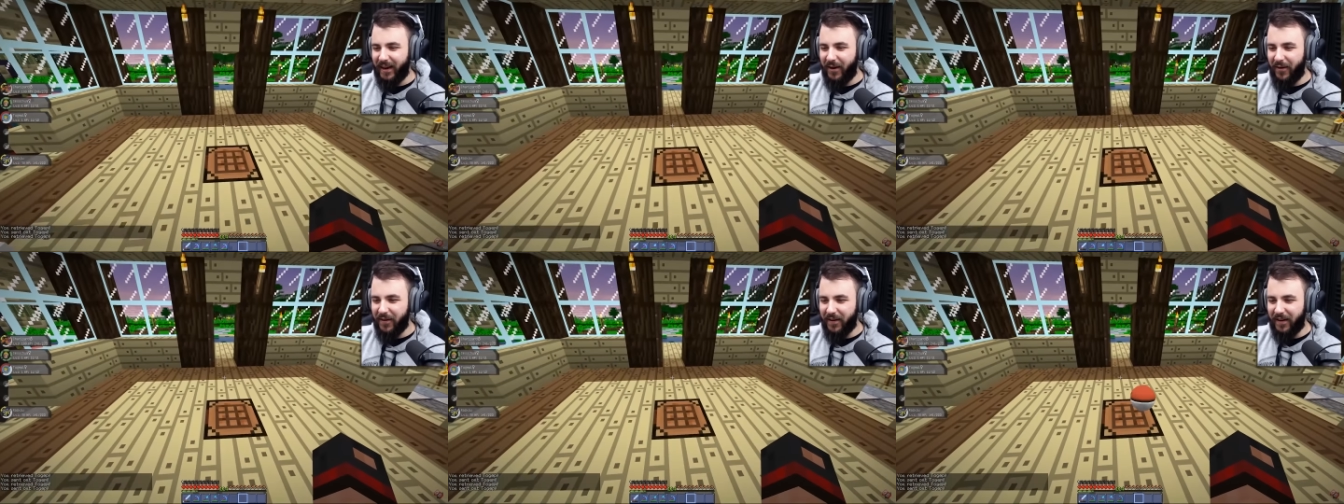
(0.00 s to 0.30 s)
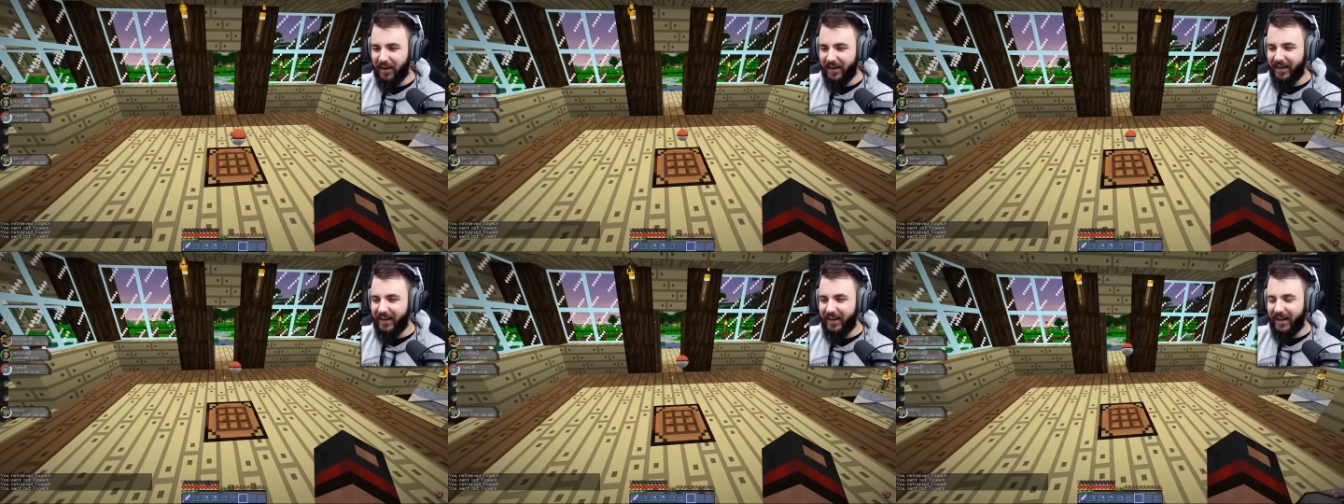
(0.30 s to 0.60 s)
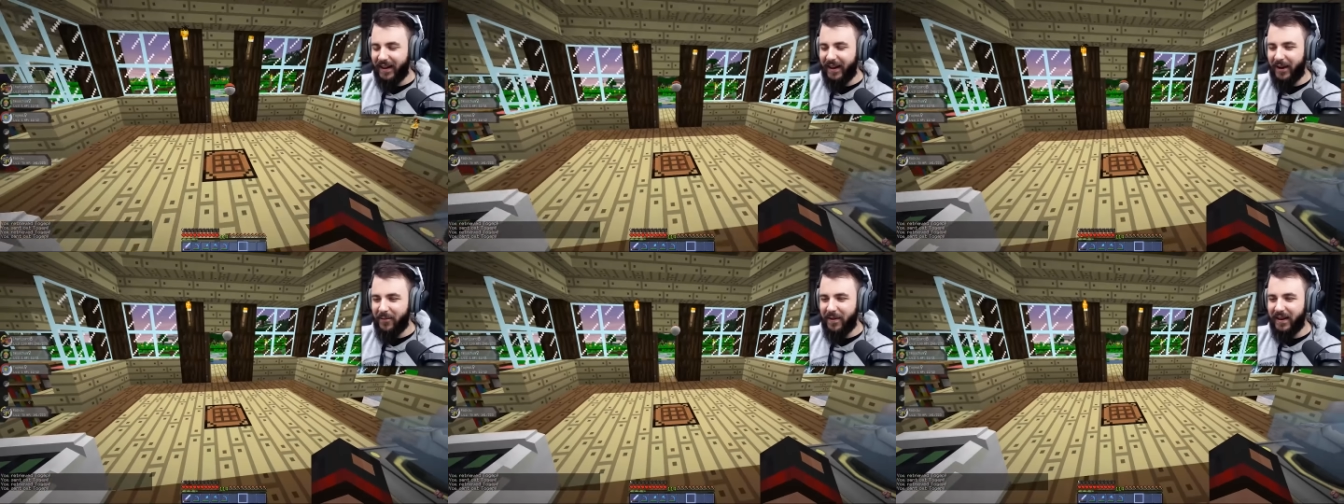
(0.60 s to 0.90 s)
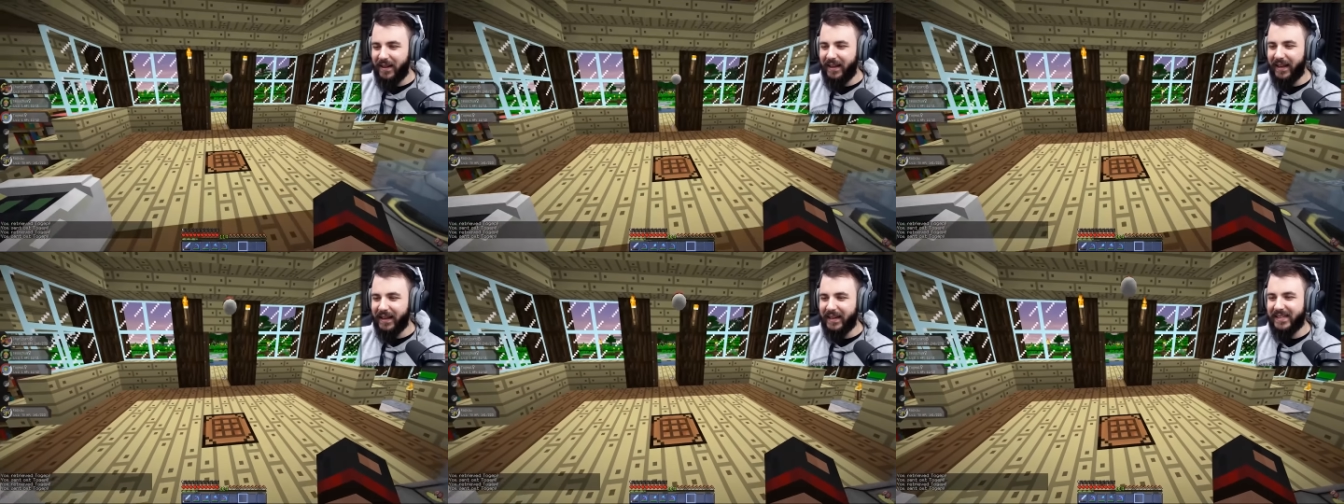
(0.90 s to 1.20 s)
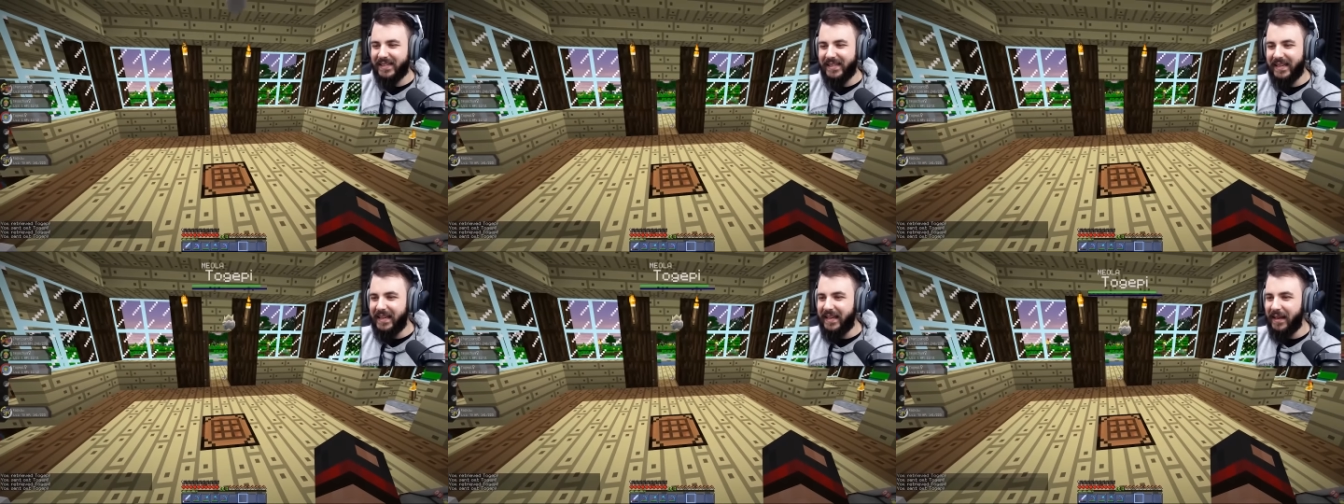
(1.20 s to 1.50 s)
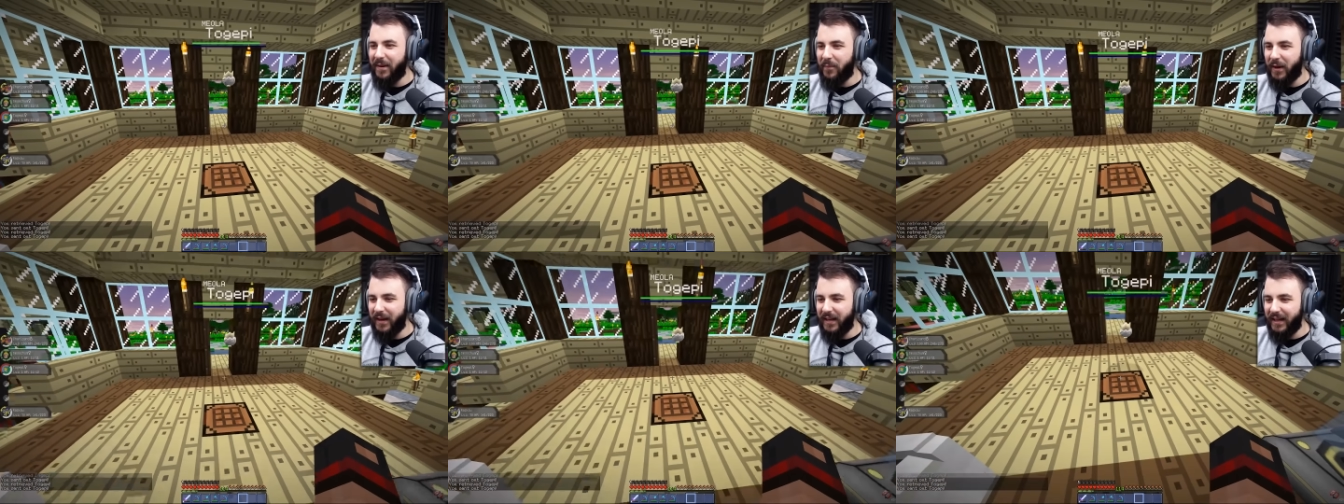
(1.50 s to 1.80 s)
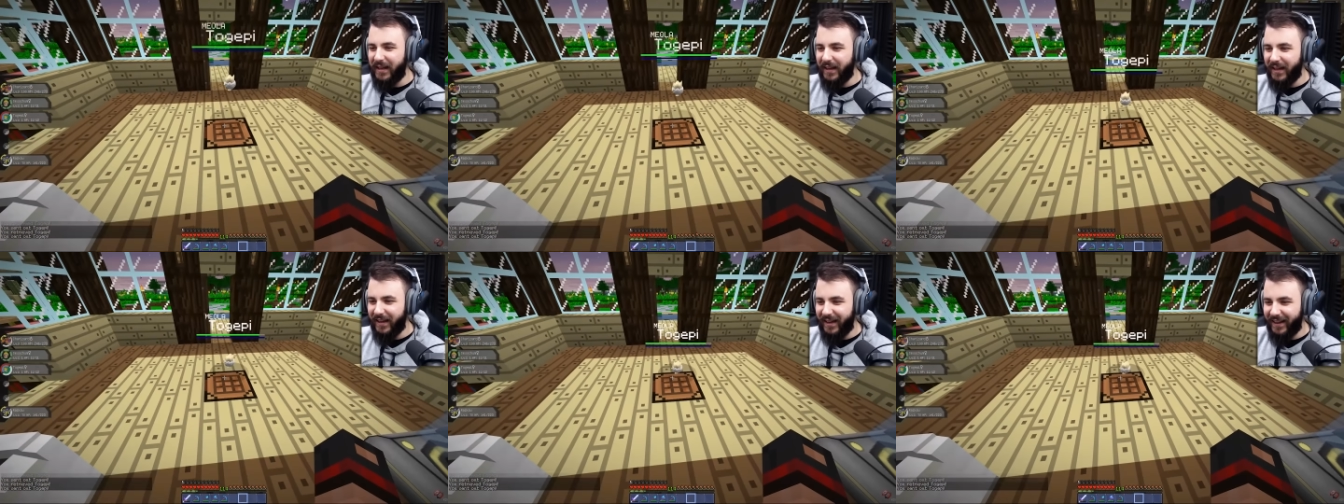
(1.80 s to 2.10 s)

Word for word: Hold on. I want to, like, see you, buddy.